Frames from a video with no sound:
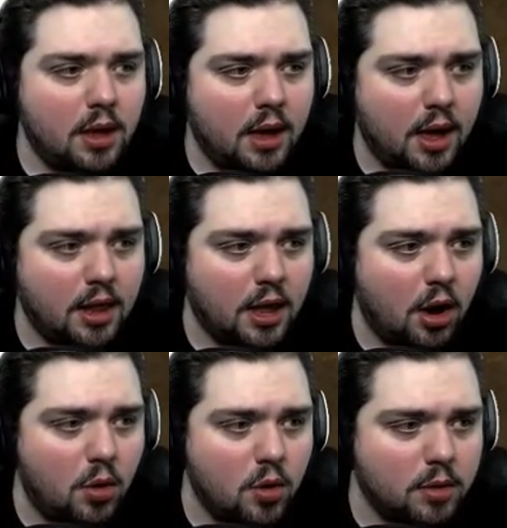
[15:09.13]

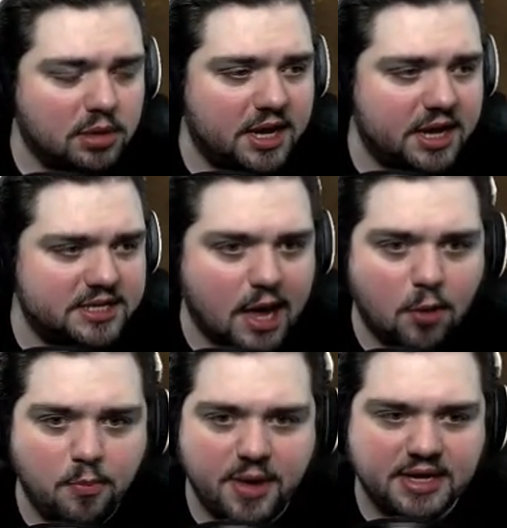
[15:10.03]
Hello? Please help
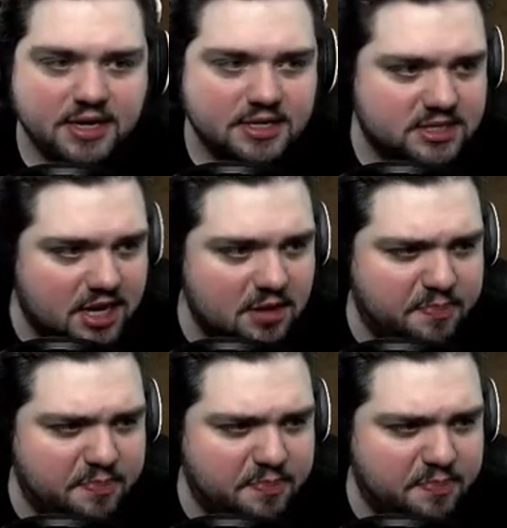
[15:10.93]
me. Send